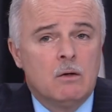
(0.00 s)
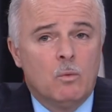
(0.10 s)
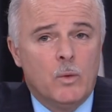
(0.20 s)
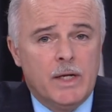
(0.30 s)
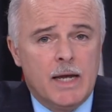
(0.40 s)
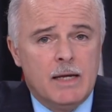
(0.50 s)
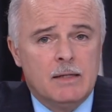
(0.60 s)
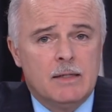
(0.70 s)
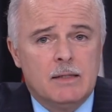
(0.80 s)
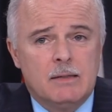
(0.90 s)
We
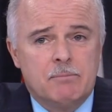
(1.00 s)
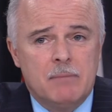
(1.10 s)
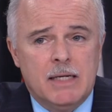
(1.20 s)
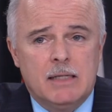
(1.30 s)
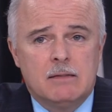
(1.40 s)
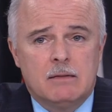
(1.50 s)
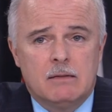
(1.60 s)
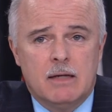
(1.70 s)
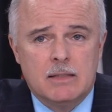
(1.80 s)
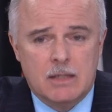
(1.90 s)
had made,
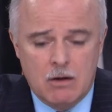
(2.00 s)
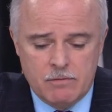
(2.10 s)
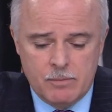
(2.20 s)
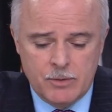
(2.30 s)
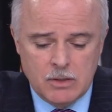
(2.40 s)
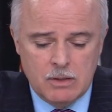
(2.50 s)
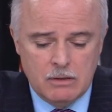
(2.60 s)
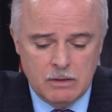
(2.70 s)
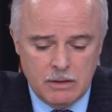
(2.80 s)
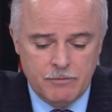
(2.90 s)
as a government,
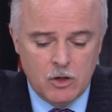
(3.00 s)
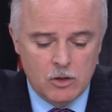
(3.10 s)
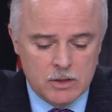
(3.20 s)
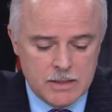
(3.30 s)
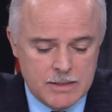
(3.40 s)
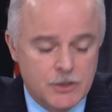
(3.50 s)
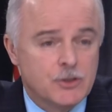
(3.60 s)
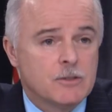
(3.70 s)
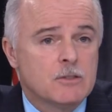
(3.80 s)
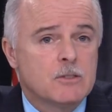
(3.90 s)
difficult
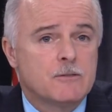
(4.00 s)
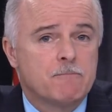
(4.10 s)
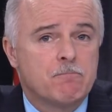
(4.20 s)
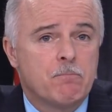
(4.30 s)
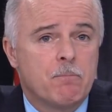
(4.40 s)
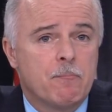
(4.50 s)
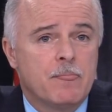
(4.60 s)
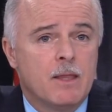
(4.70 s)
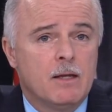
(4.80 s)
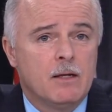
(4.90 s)
decisions
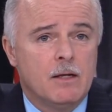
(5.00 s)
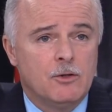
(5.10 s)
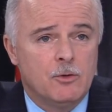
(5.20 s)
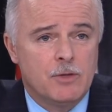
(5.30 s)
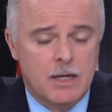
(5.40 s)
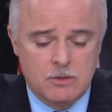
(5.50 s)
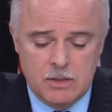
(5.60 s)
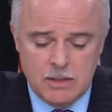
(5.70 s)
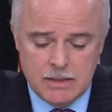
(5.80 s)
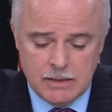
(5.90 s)
in
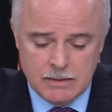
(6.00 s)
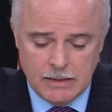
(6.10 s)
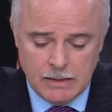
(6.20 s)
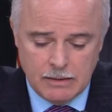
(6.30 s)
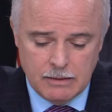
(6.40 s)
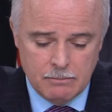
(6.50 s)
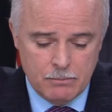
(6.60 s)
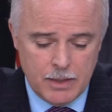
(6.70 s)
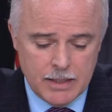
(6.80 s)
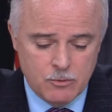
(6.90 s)
2016,
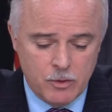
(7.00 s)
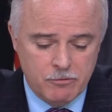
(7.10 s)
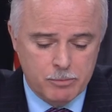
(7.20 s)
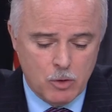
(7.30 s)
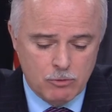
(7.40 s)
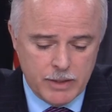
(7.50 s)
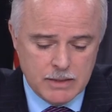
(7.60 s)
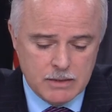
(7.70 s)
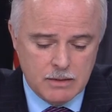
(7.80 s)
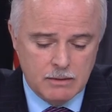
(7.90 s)
but as we've
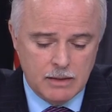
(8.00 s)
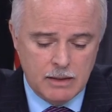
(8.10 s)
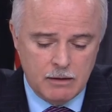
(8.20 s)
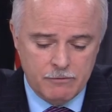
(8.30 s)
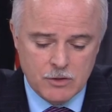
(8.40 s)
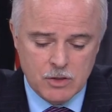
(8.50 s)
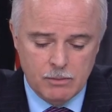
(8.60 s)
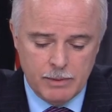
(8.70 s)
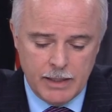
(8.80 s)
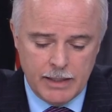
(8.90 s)
progressed in our fiscal
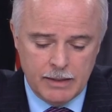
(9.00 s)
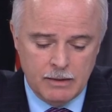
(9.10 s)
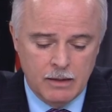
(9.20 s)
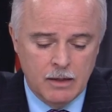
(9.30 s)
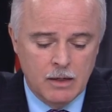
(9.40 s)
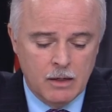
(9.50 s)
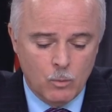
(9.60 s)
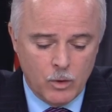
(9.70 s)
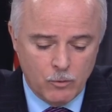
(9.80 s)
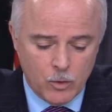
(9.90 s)
plan,
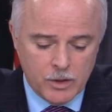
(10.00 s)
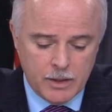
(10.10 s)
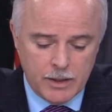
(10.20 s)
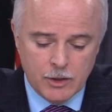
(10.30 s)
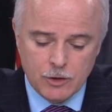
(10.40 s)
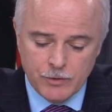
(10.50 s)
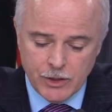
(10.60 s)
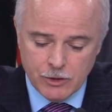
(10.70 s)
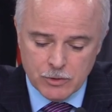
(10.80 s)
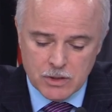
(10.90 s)
we've worked hard to
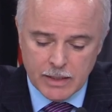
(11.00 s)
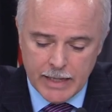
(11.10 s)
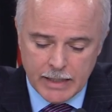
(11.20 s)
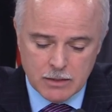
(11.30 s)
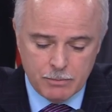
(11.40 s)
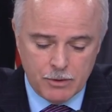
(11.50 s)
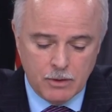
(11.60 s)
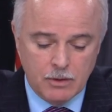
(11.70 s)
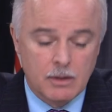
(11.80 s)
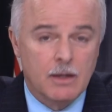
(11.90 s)
reduce the tax
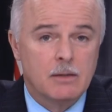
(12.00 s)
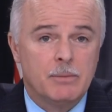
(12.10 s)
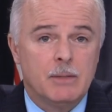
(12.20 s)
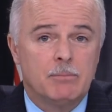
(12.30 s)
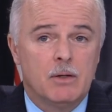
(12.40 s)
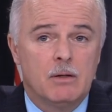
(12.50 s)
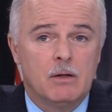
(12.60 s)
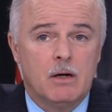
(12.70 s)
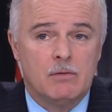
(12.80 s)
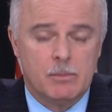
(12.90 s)
burden on the people
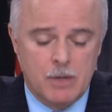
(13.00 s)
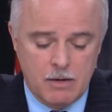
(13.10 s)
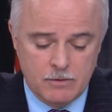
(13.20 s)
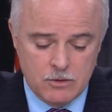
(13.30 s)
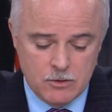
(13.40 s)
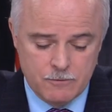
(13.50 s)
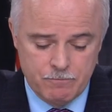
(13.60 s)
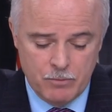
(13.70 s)
of our province.